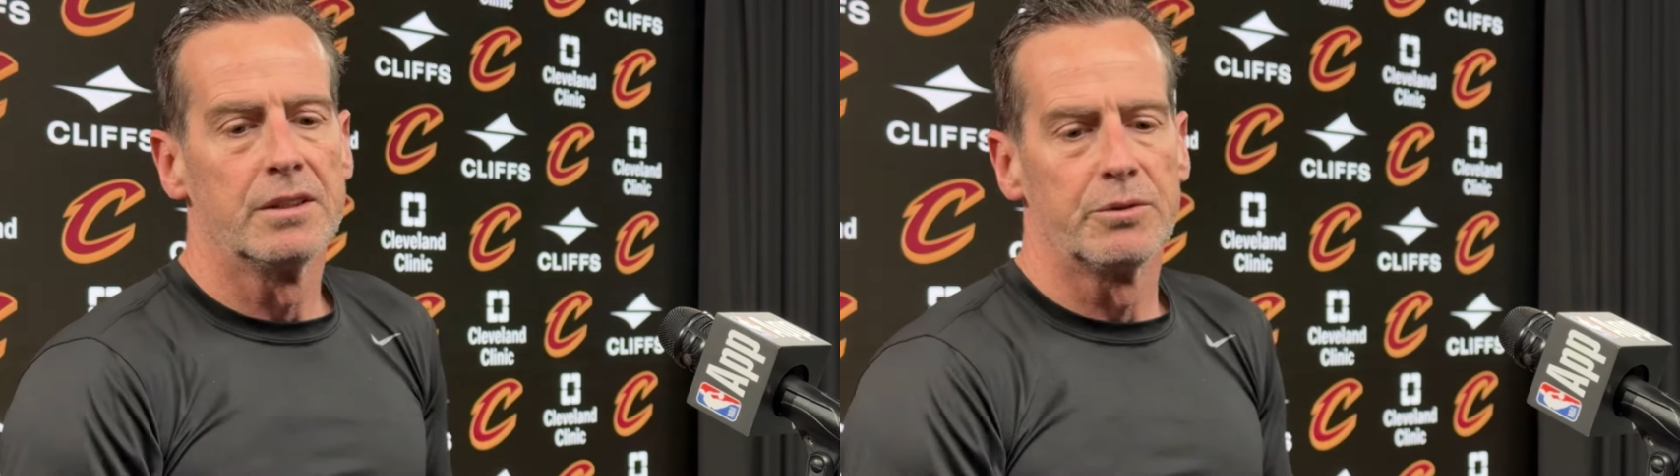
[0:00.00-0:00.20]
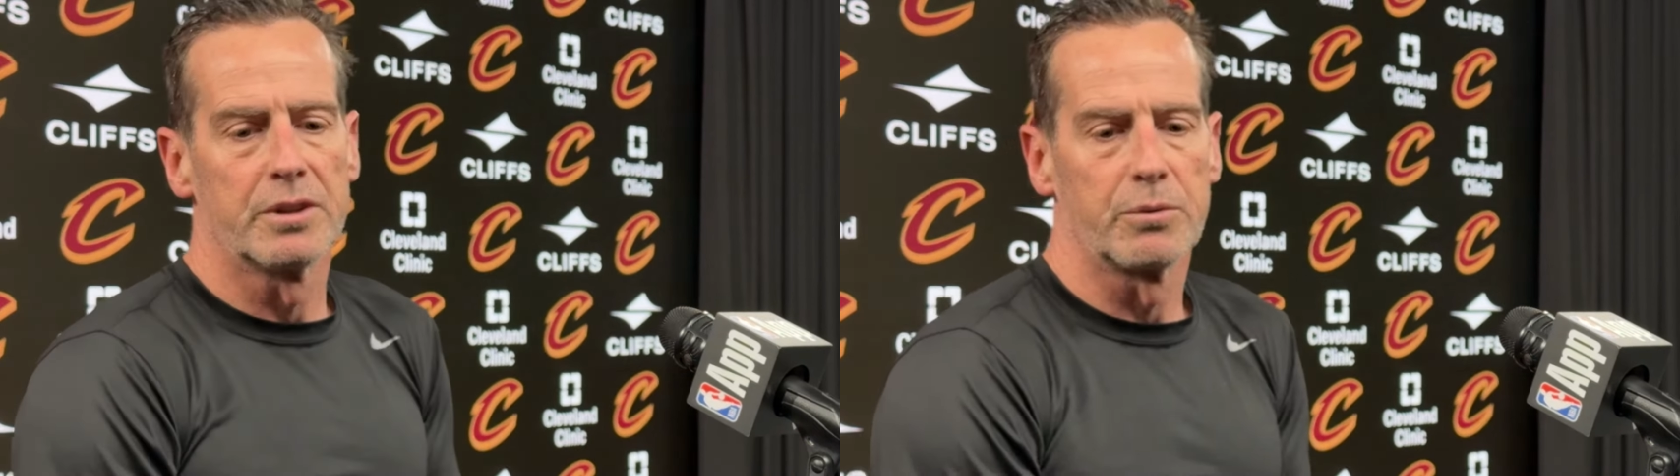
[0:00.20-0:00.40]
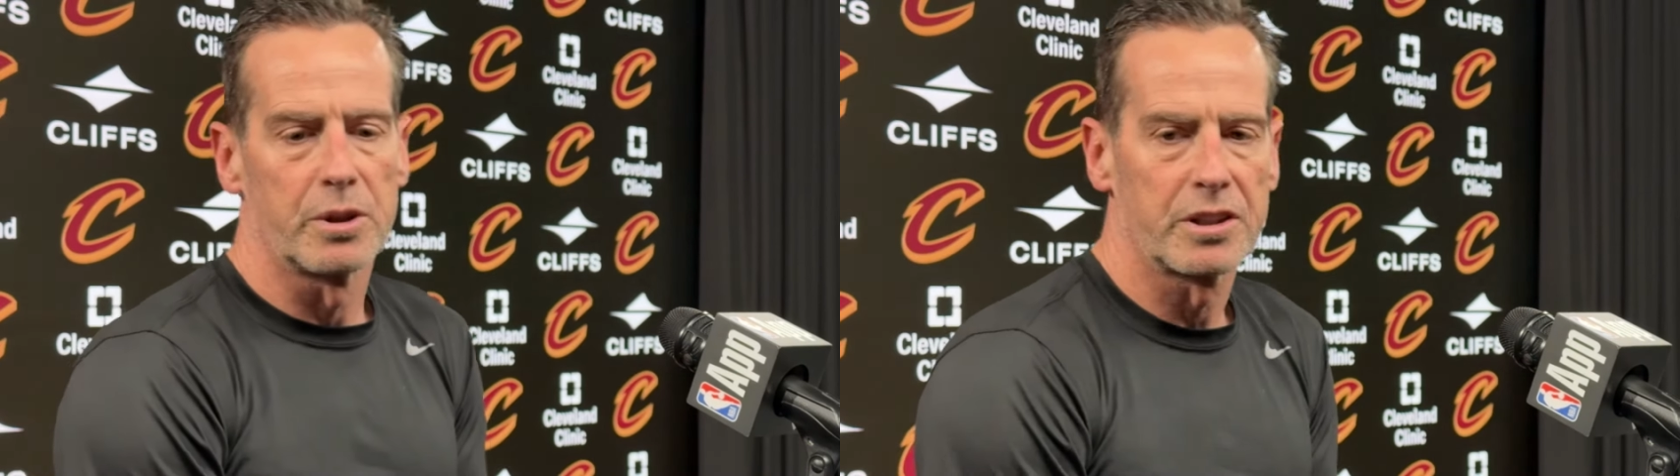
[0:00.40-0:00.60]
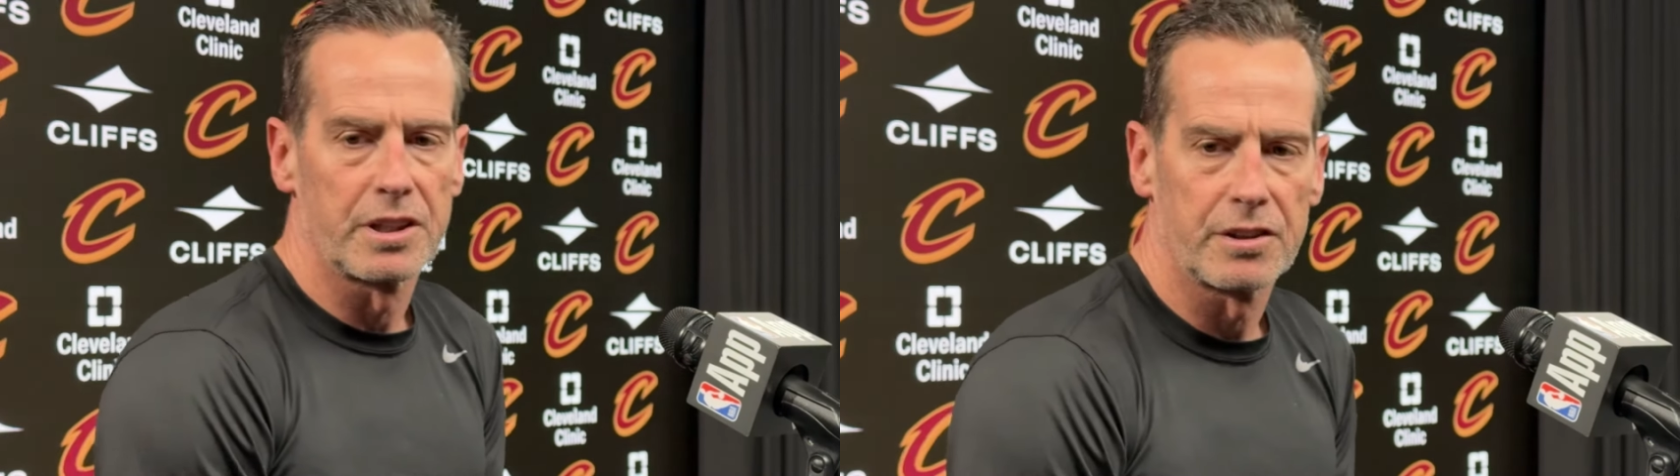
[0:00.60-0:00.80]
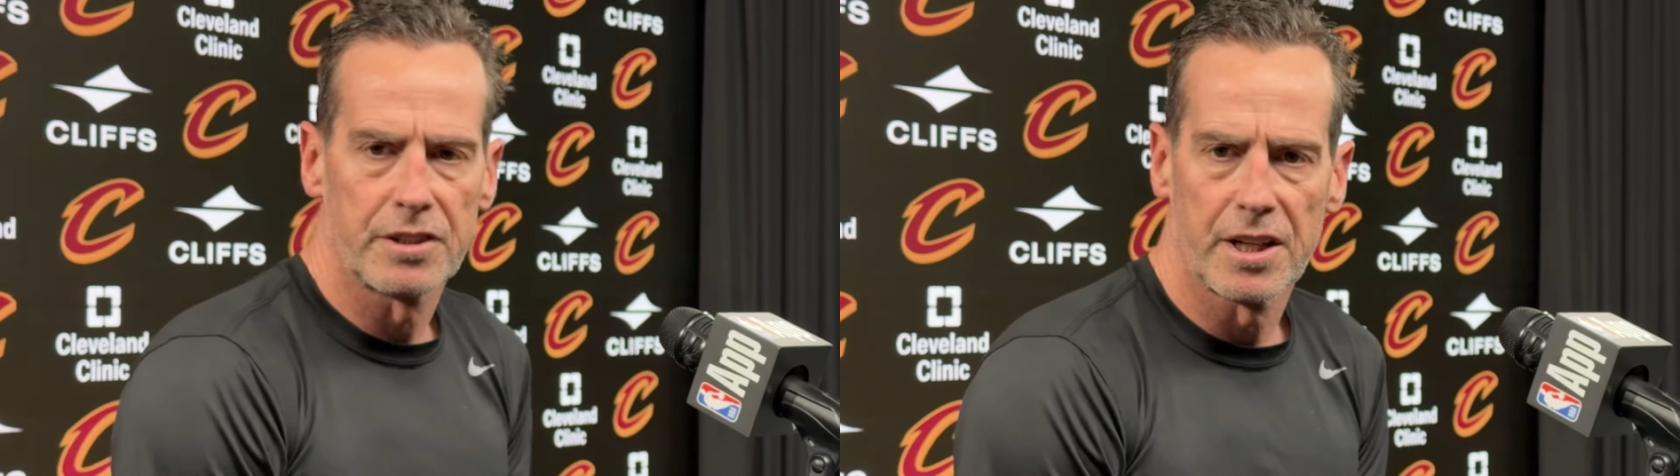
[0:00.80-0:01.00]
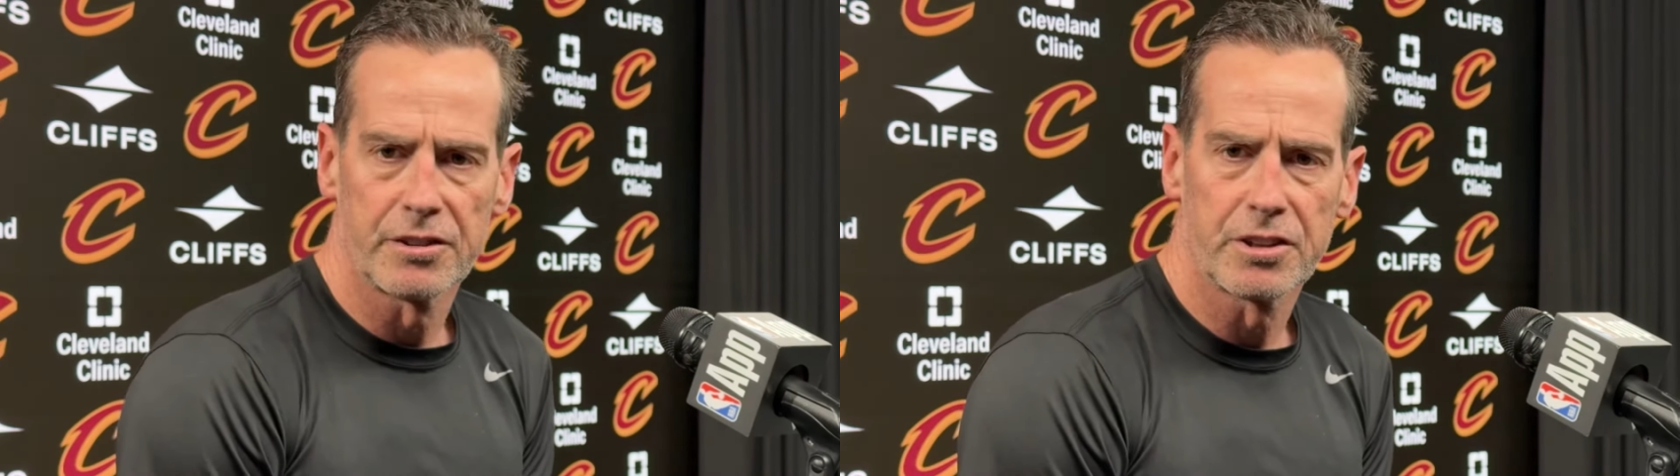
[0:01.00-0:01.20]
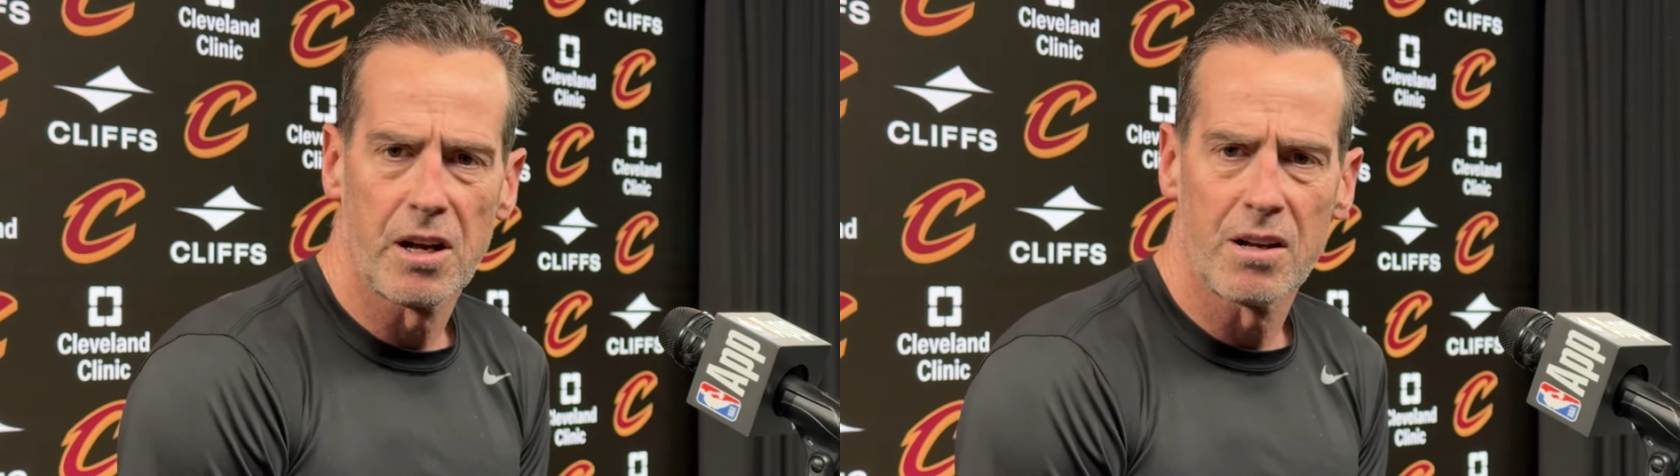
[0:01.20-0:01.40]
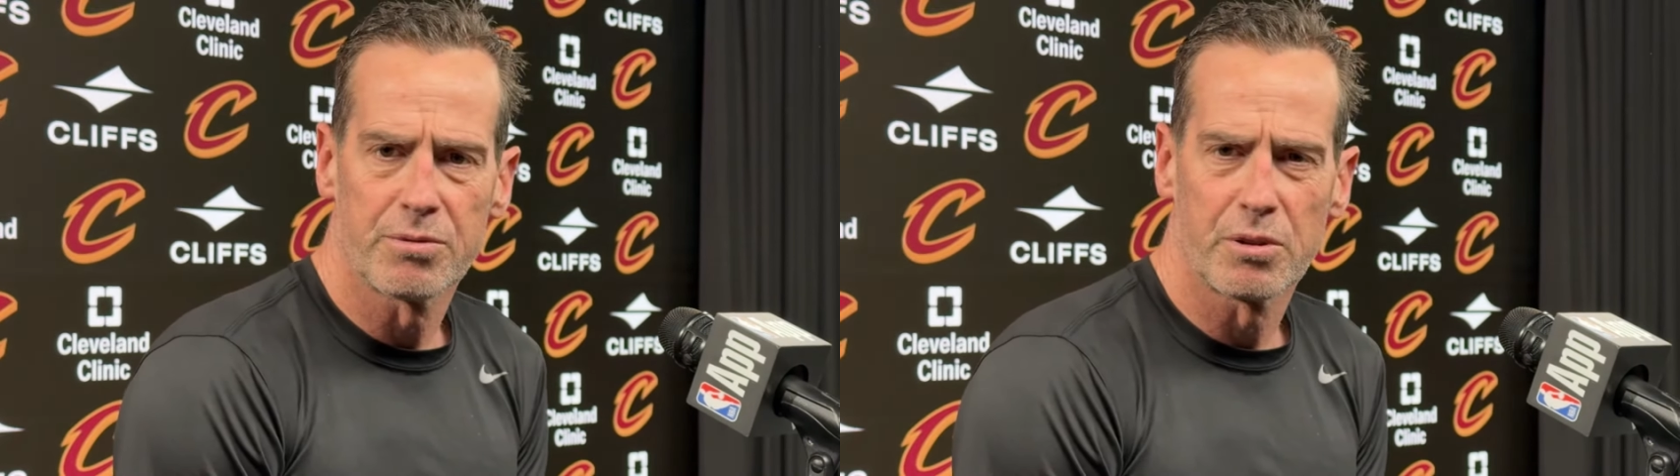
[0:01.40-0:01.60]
really working their tails off